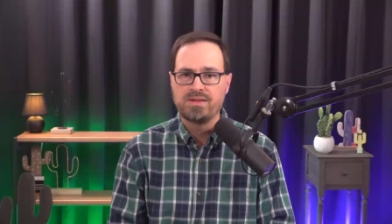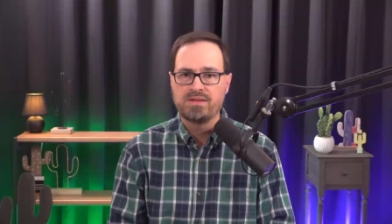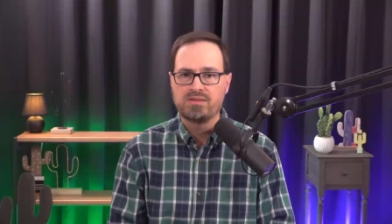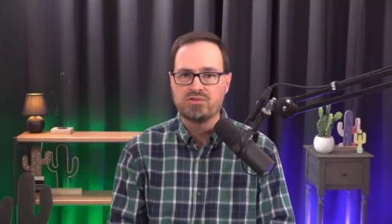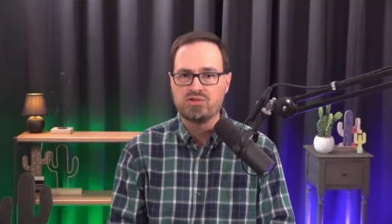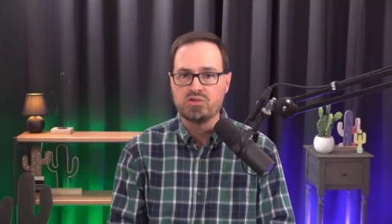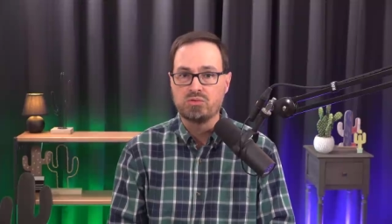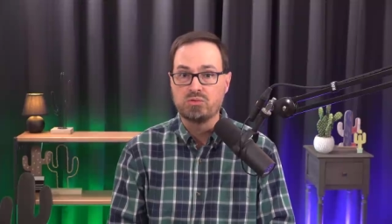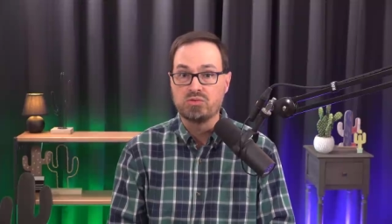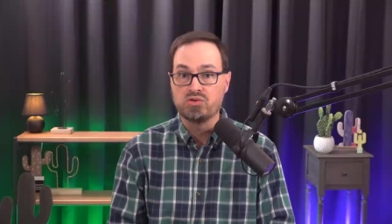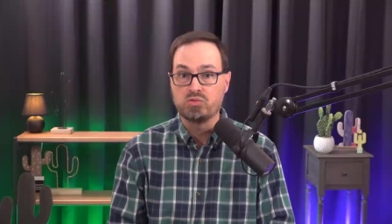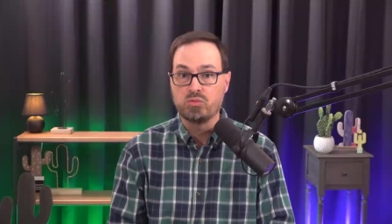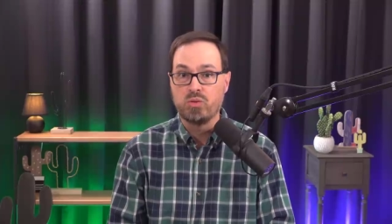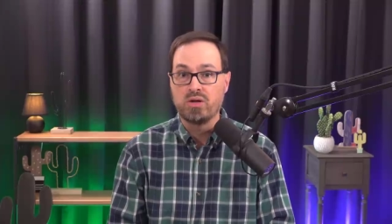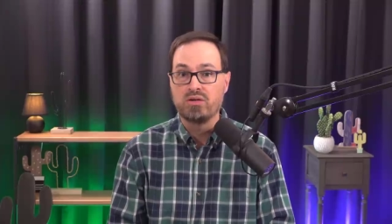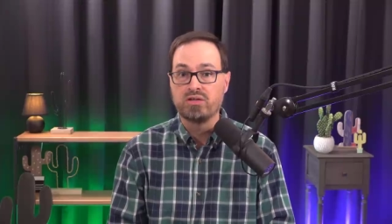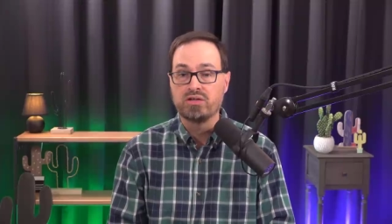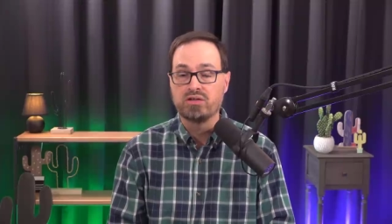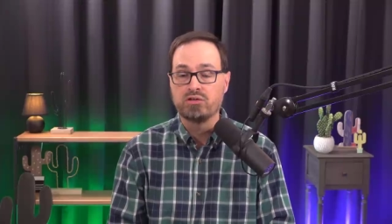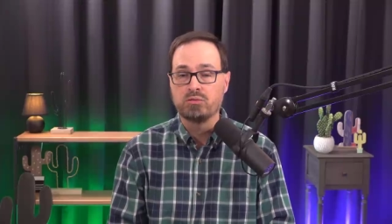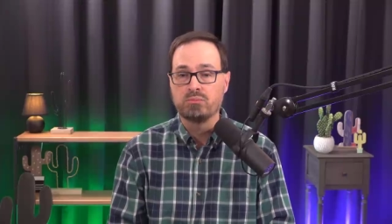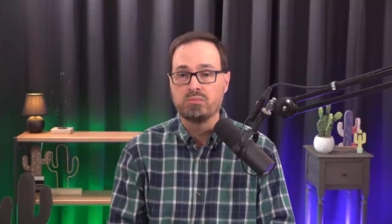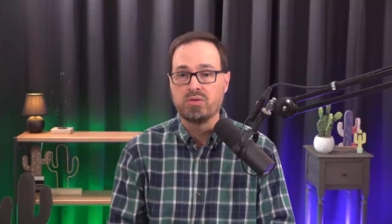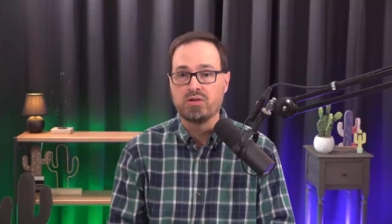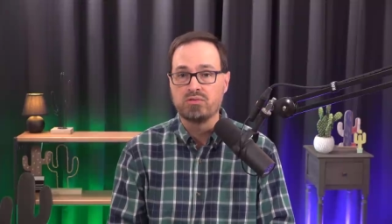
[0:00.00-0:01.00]
She was
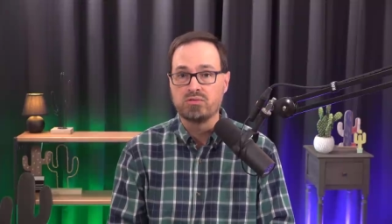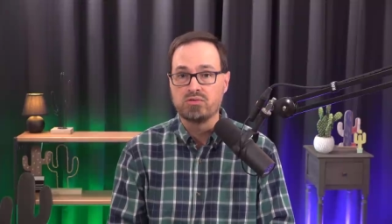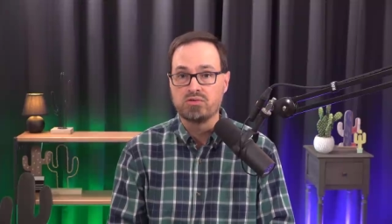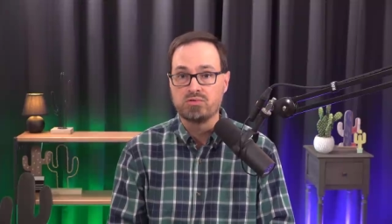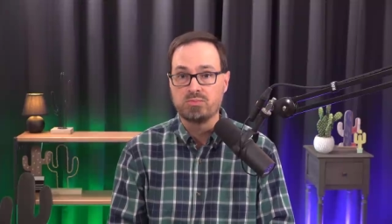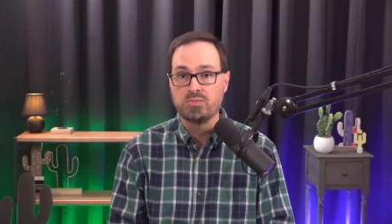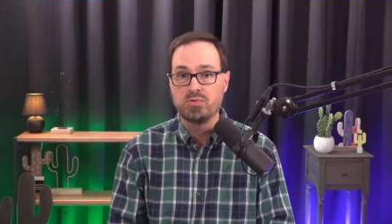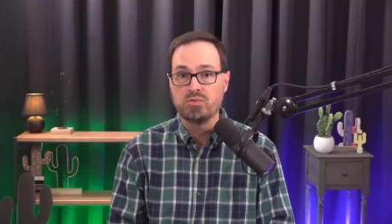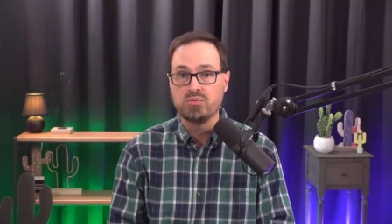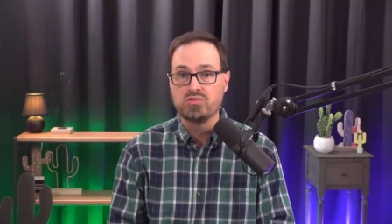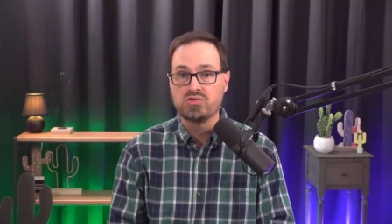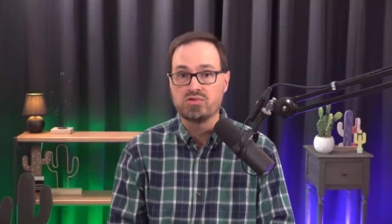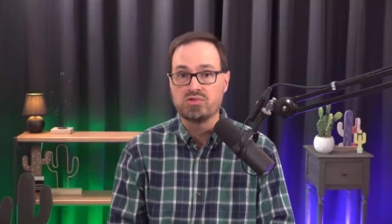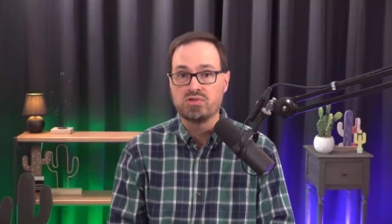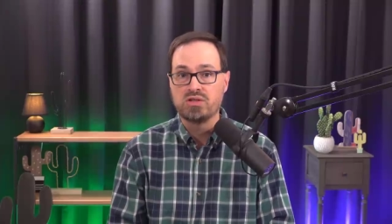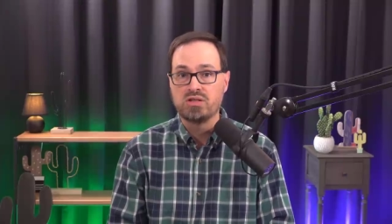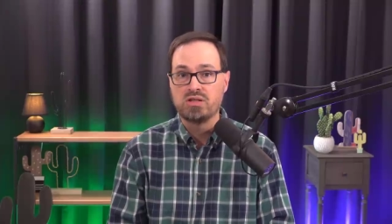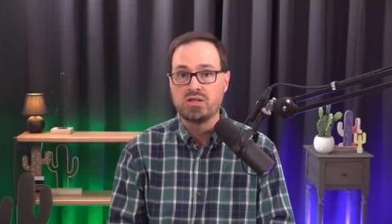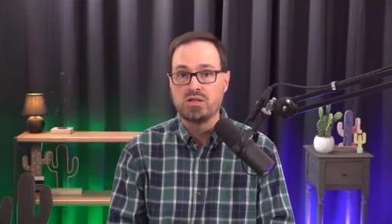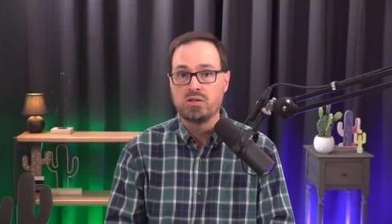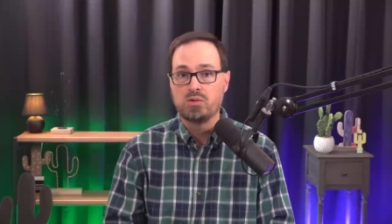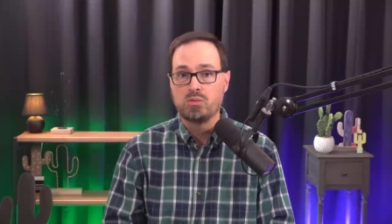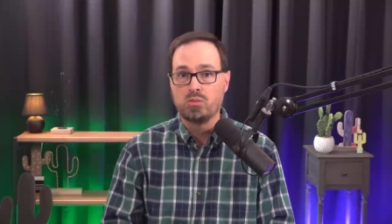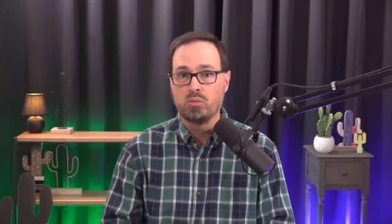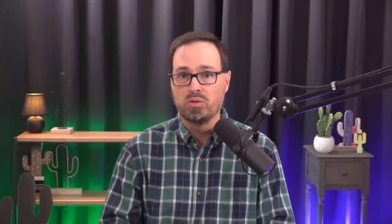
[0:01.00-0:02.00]
wearing her mother's boots
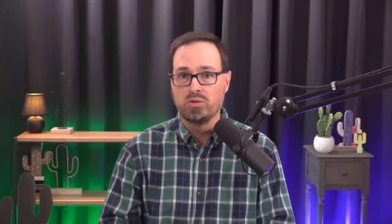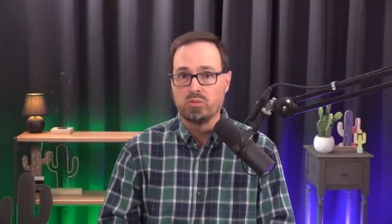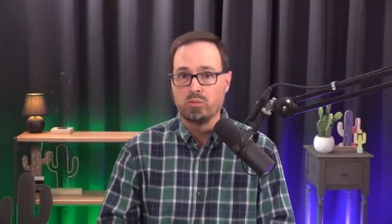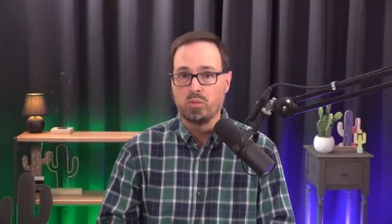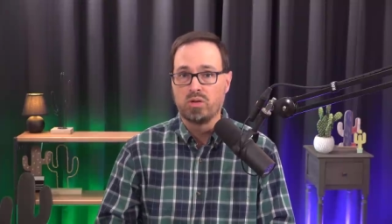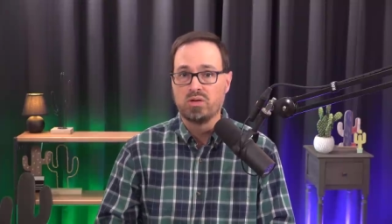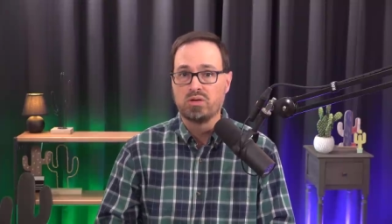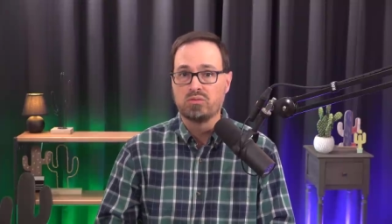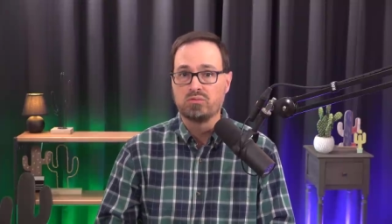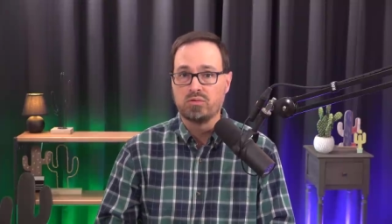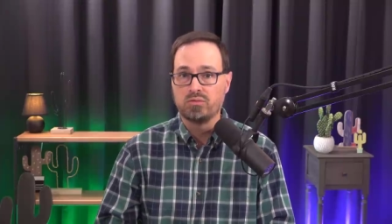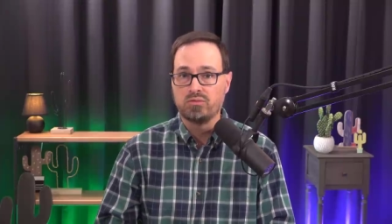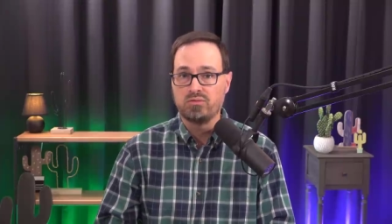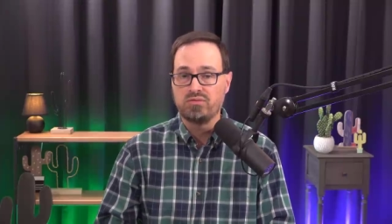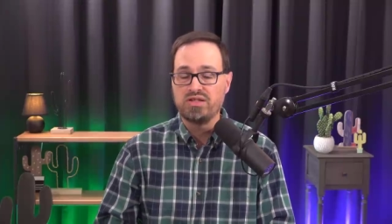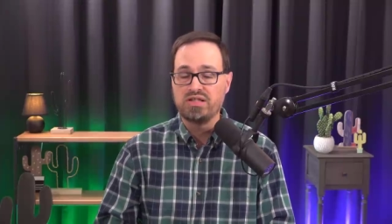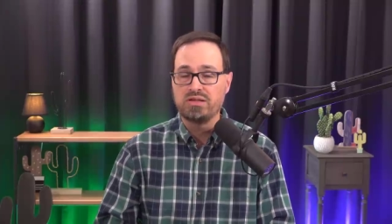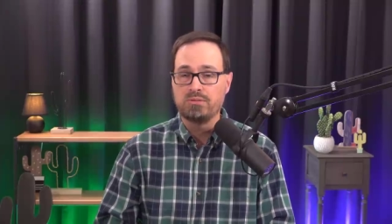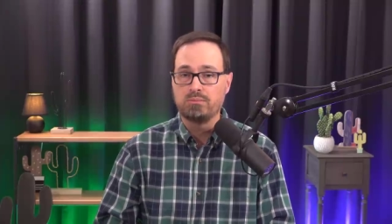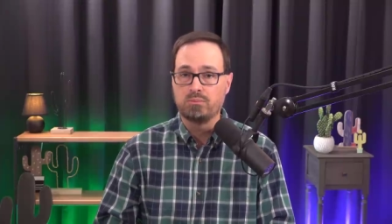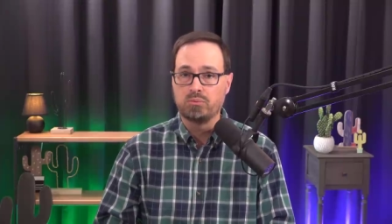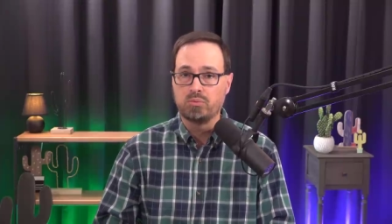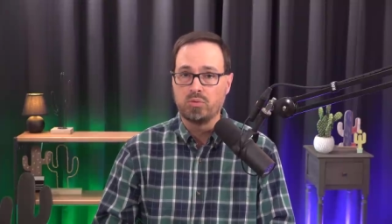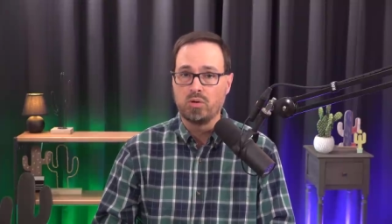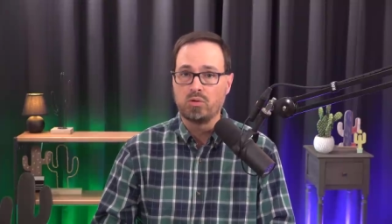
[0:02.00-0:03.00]
when one of her
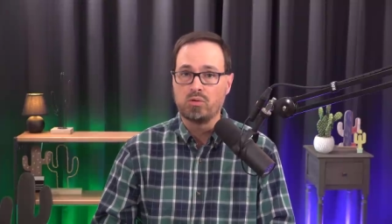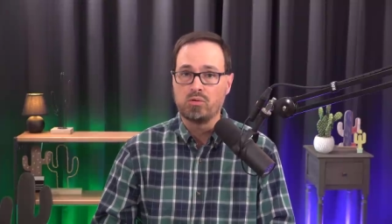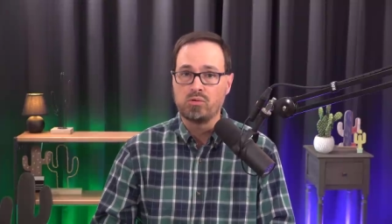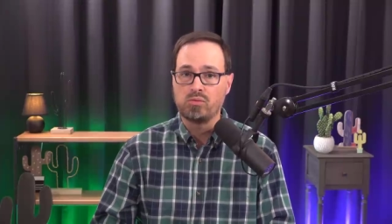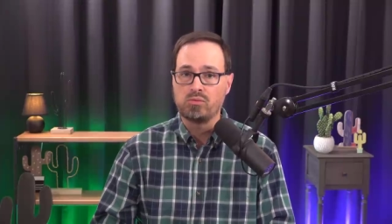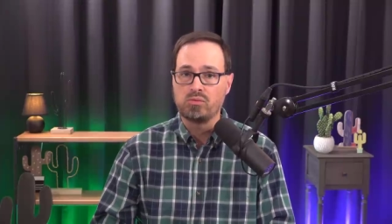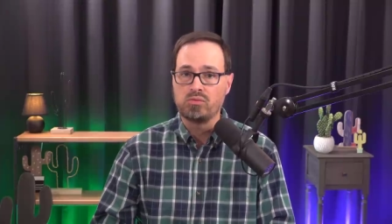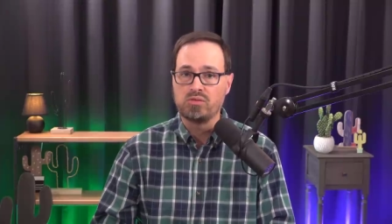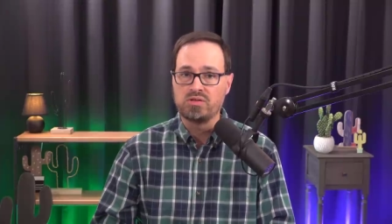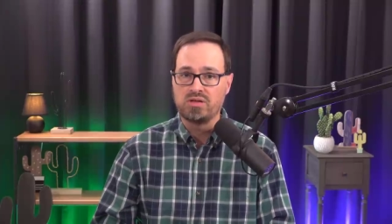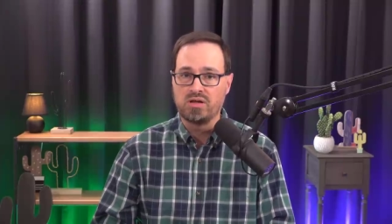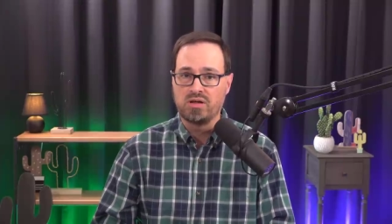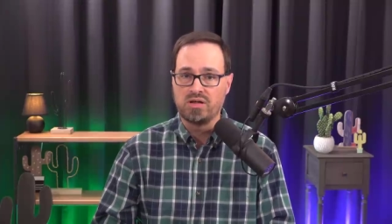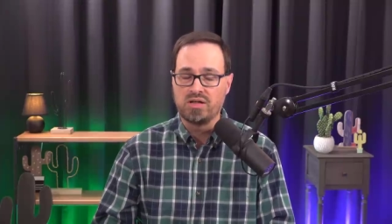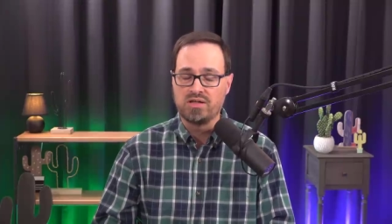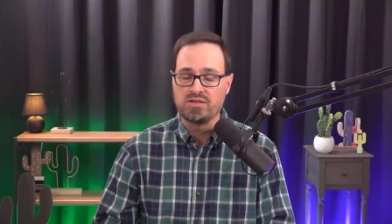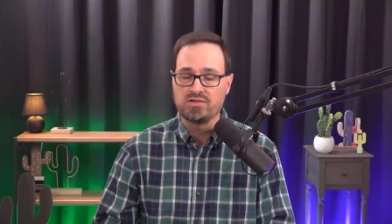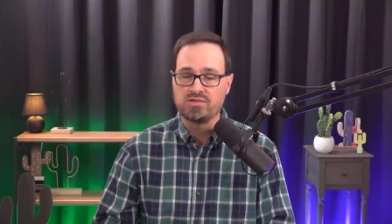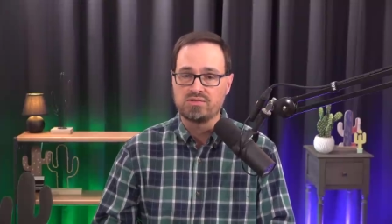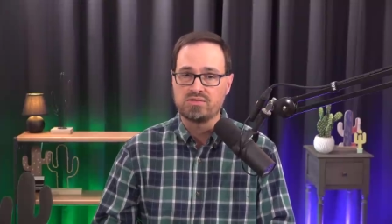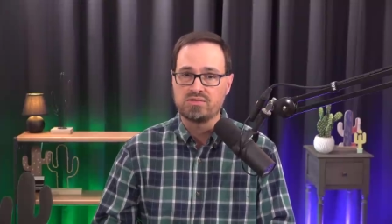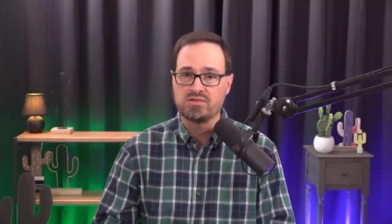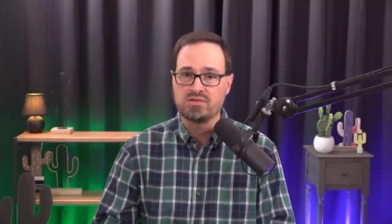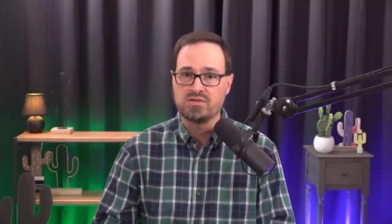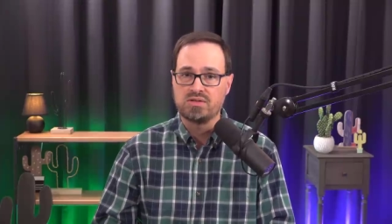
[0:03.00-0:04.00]
feet broke through the
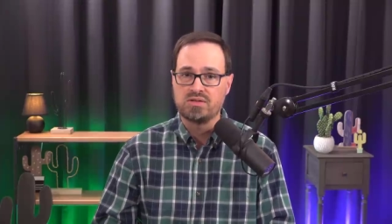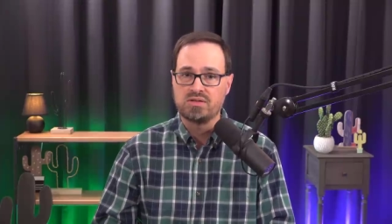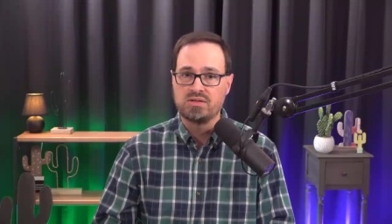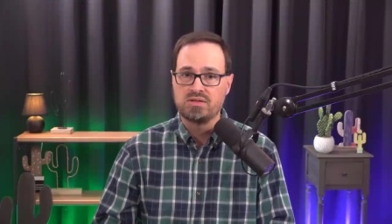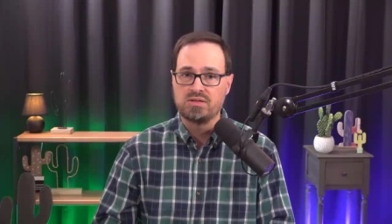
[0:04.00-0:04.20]
ice.